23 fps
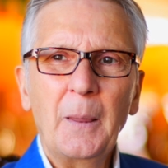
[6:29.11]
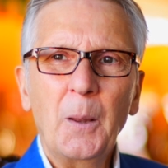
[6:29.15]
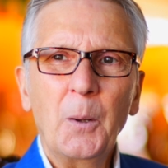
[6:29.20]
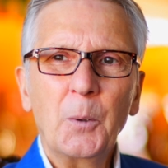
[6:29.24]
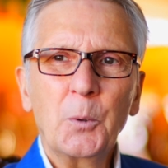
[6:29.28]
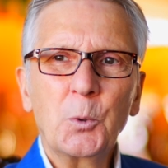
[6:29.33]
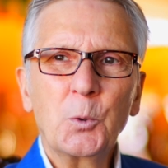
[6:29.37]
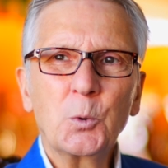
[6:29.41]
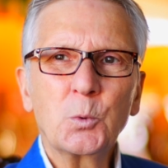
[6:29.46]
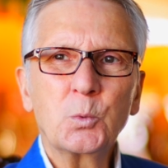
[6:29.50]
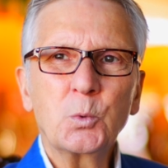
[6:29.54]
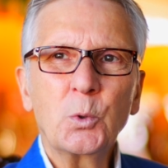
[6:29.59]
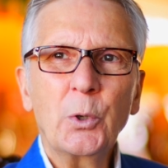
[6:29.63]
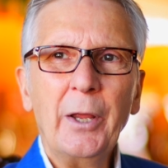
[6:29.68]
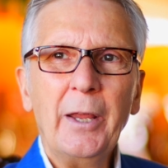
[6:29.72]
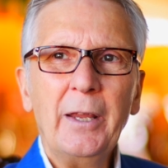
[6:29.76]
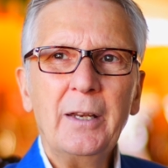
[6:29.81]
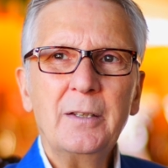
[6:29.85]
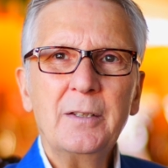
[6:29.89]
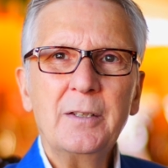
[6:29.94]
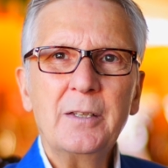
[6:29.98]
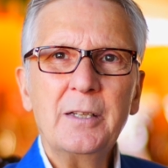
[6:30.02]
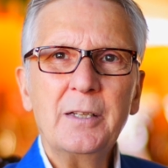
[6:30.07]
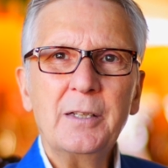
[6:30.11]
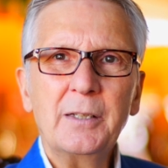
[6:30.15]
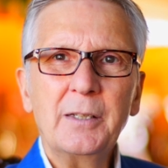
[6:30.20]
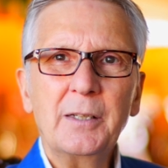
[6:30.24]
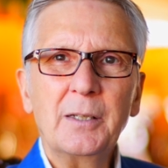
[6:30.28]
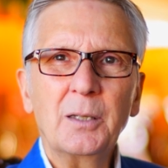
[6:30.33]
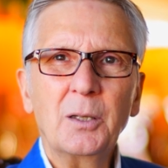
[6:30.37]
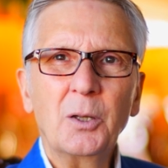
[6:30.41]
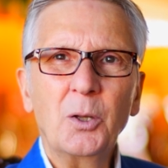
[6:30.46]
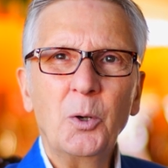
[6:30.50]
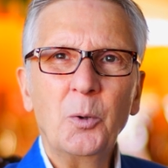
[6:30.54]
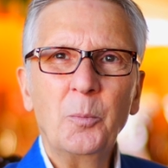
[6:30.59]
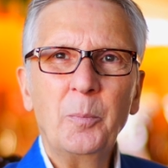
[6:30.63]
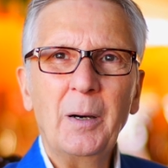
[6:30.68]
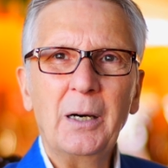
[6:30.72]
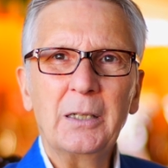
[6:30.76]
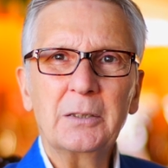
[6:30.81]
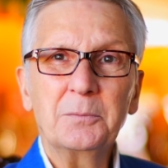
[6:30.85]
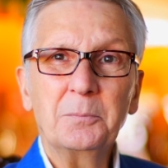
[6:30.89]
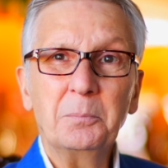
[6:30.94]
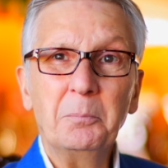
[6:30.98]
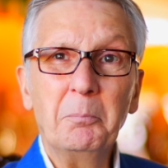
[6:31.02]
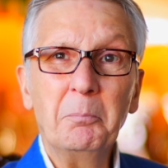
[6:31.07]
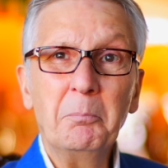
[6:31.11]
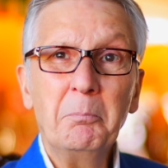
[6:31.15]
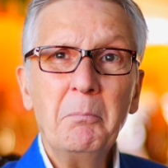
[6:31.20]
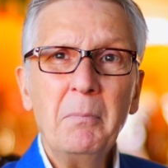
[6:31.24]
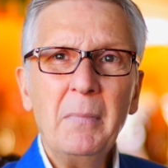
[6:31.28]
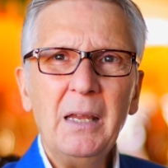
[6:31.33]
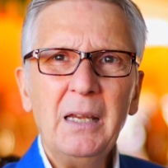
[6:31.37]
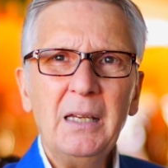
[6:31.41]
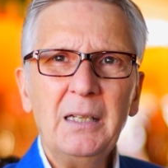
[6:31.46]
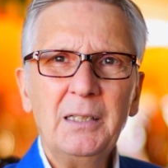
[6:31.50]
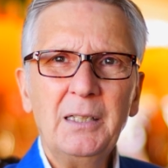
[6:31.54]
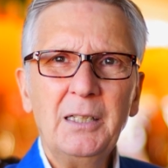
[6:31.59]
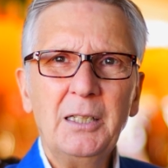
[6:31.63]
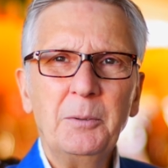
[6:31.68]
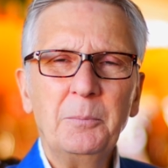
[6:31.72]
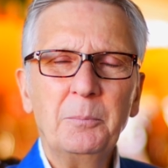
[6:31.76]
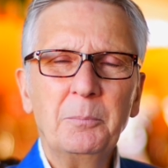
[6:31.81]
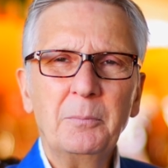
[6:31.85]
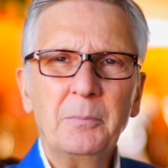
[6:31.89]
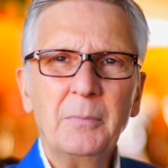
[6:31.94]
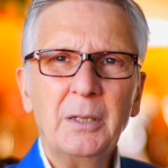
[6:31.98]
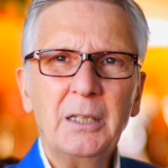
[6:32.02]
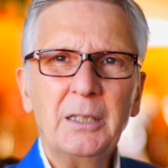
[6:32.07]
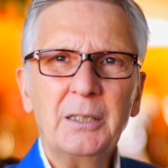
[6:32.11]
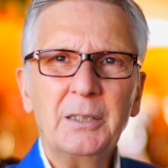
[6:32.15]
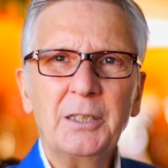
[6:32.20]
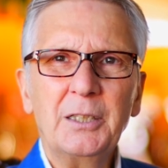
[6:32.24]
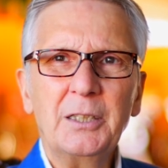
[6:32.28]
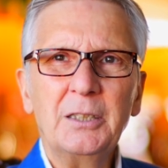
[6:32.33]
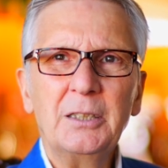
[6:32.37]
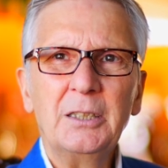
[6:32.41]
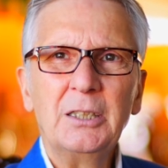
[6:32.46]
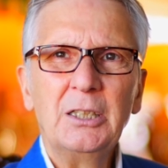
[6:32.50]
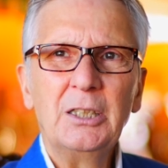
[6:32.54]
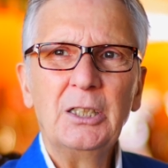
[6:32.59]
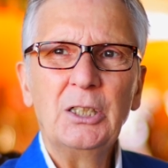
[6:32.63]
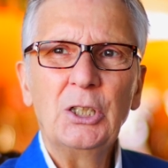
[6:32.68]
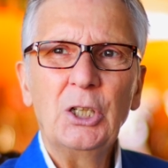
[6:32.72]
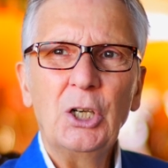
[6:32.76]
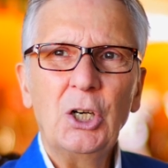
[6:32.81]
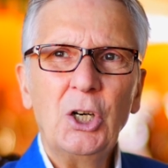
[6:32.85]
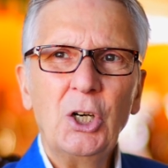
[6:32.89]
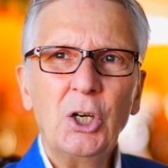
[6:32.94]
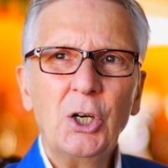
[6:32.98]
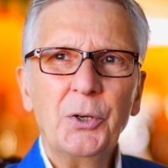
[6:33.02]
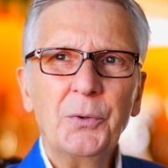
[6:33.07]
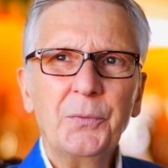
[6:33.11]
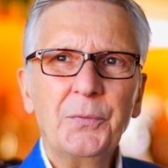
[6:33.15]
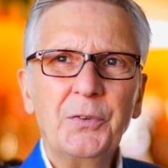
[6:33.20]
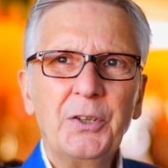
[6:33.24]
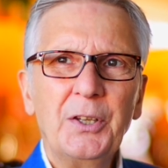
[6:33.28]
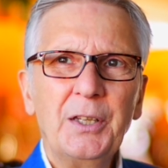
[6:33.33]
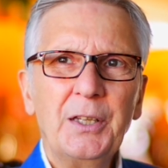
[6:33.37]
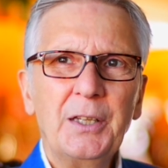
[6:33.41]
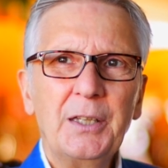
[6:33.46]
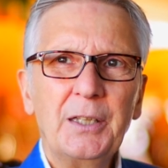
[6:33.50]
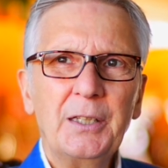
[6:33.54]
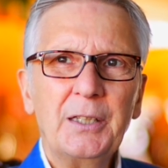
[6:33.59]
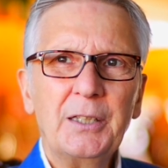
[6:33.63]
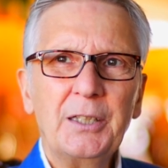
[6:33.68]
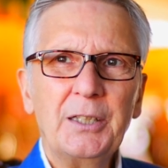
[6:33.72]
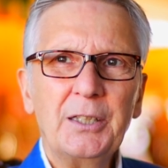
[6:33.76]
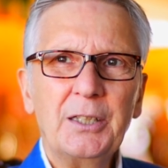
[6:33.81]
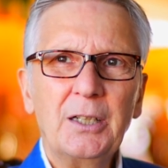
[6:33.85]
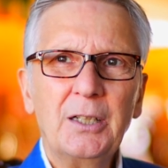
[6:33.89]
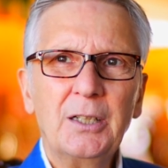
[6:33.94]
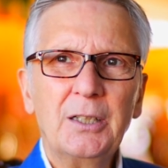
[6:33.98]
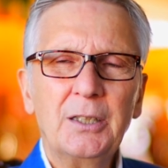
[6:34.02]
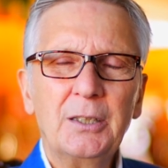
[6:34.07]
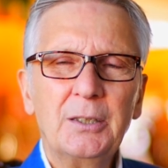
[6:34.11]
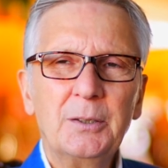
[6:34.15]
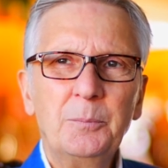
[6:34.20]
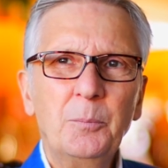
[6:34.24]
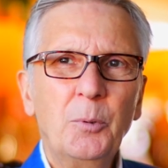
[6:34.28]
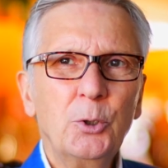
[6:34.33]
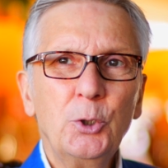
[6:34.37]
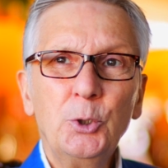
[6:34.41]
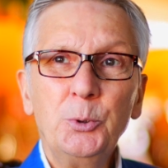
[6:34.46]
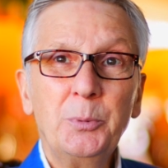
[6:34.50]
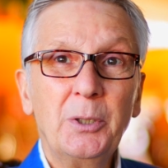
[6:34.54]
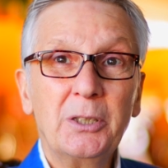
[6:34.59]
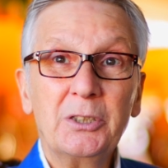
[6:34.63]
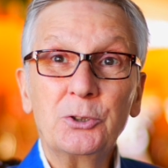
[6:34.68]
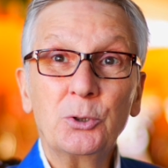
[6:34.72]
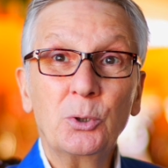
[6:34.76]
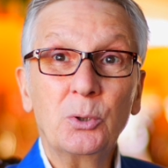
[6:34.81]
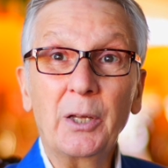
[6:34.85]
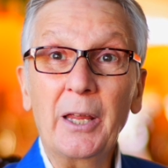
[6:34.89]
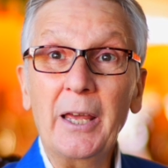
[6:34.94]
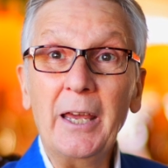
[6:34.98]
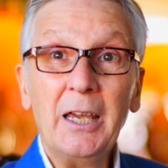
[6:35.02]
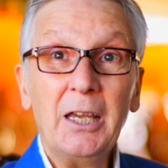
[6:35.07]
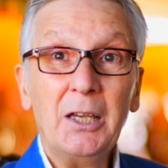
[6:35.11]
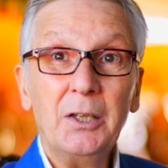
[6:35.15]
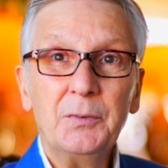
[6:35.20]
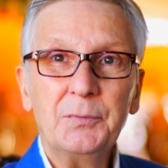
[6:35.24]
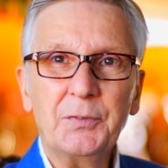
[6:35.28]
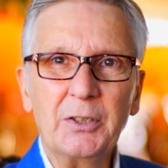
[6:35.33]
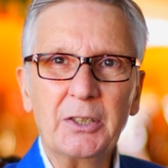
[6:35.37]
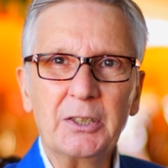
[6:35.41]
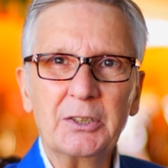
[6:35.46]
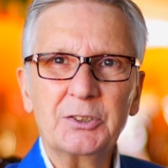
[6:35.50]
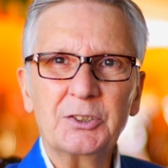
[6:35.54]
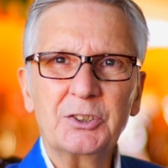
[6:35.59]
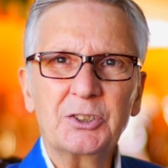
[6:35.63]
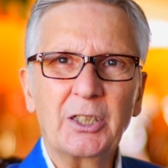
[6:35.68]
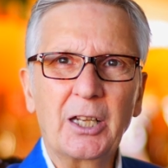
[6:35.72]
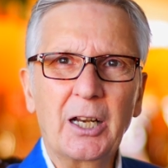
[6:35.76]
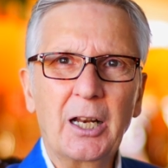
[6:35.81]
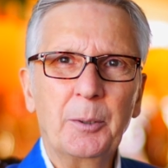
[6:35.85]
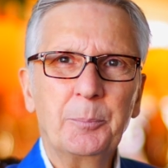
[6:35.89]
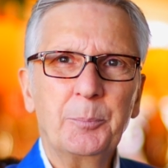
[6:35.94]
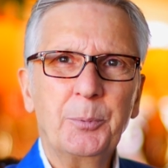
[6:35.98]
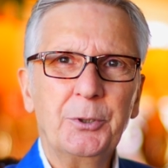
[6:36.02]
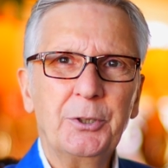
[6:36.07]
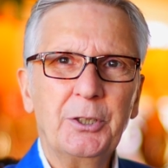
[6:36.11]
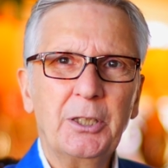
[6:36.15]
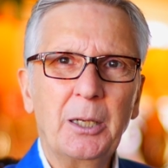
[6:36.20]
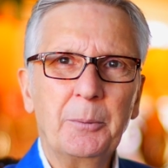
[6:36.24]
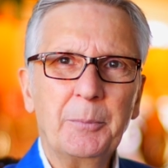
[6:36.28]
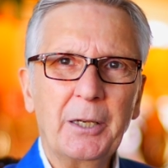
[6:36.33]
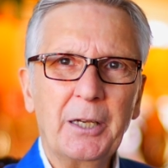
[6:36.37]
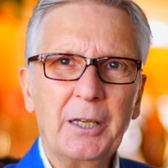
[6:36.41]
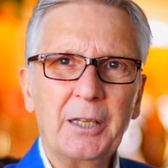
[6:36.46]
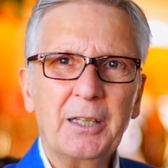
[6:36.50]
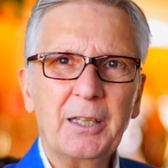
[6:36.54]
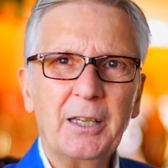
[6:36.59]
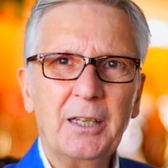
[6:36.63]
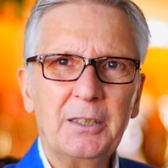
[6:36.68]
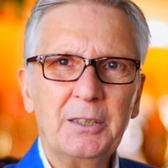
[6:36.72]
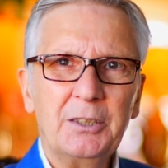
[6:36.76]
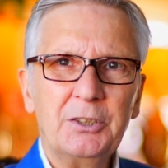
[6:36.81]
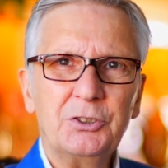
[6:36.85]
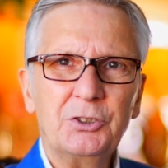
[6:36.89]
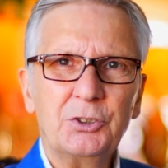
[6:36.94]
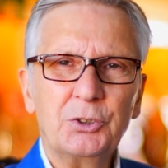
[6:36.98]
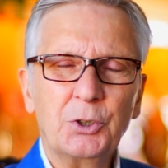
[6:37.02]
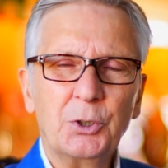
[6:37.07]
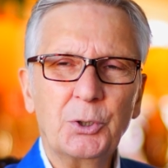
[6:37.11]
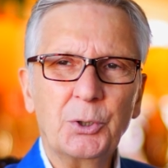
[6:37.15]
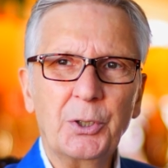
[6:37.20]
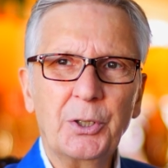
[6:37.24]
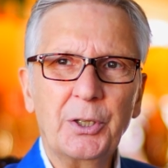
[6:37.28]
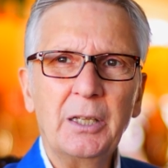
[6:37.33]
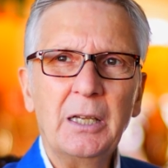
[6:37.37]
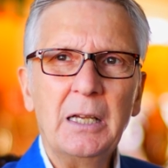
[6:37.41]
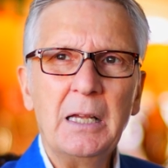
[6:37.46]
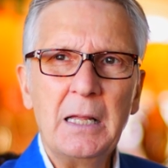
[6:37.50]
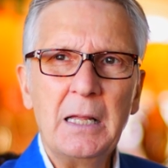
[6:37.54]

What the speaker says: a great deal about many of the monumental events that happen in American history.